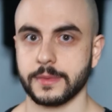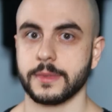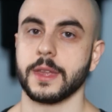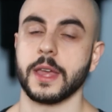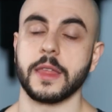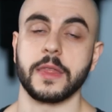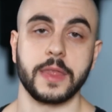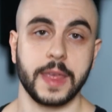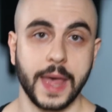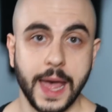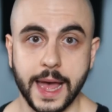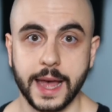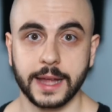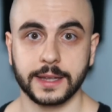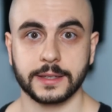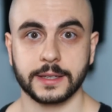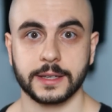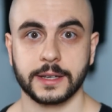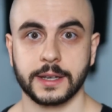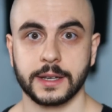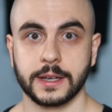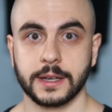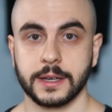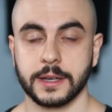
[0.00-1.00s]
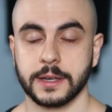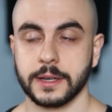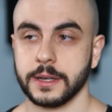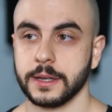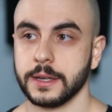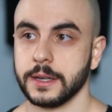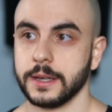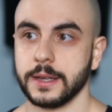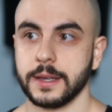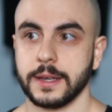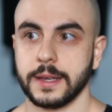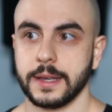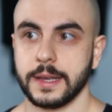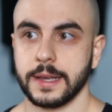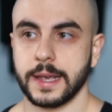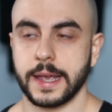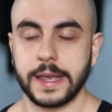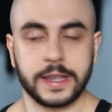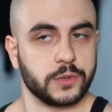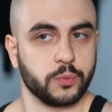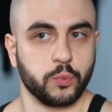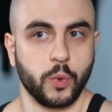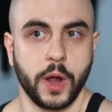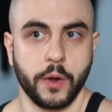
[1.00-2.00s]
And that
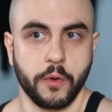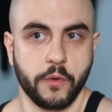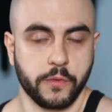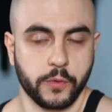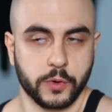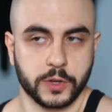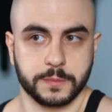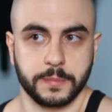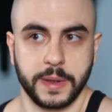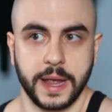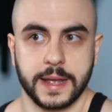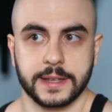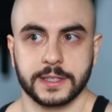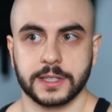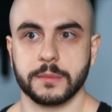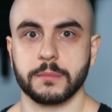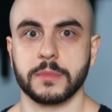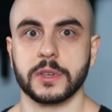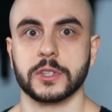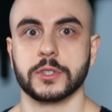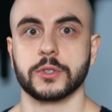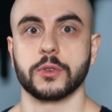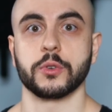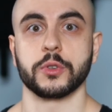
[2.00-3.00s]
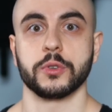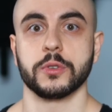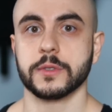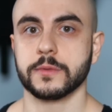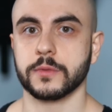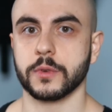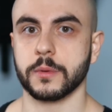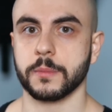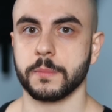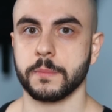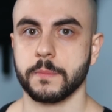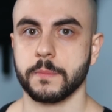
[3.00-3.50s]
is why reverse bands can be so useful.